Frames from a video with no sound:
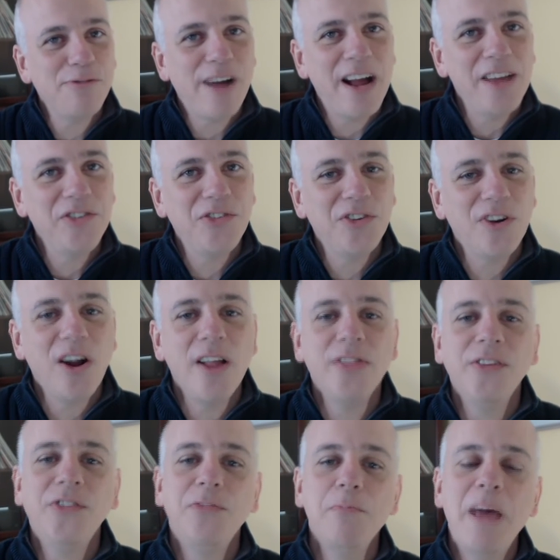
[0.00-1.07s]
Pfizer
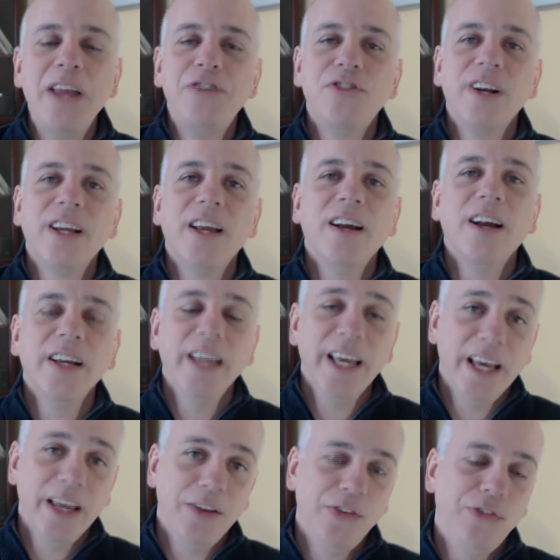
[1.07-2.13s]
on this metric again.